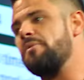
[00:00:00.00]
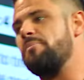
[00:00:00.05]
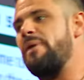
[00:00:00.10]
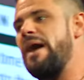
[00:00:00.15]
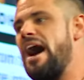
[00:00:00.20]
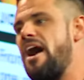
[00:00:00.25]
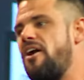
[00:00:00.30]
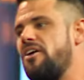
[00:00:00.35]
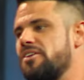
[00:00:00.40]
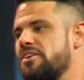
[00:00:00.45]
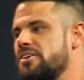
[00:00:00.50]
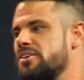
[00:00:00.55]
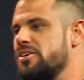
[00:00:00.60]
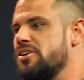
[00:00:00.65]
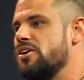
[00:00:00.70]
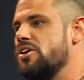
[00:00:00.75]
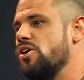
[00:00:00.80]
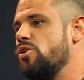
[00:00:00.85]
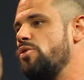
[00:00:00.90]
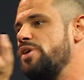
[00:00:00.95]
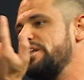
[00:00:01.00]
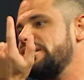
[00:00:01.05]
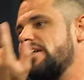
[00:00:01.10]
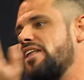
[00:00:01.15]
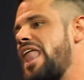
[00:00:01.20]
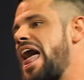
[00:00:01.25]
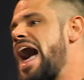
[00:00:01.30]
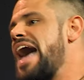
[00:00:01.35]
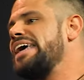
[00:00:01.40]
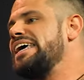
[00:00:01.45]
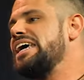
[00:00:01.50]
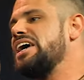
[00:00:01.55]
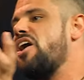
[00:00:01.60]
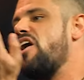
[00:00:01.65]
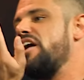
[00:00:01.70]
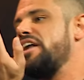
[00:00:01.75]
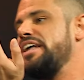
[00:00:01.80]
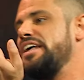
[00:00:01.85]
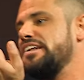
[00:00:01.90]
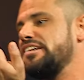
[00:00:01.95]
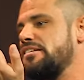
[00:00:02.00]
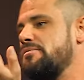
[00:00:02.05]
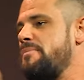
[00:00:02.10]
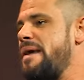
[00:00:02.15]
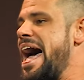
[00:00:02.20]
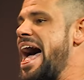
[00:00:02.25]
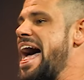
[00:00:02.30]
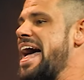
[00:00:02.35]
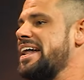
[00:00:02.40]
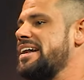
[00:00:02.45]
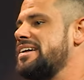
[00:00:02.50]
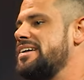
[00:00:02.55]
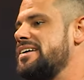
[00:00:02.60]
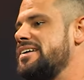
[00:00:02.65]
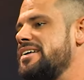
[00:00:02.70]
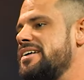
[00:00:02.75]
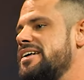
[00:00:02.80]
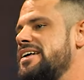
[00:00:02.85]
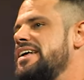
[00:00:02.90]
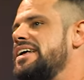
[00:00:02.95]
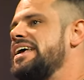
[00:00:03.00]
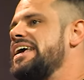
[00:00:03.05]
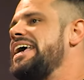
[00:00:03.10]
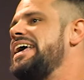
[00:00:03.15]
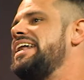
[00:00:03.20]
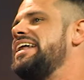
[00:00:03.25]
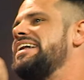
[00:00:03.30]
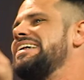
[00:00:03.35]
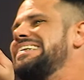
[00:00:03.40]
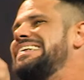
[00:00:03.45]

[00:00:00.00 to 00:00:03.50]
about, who is lying on his mat, in a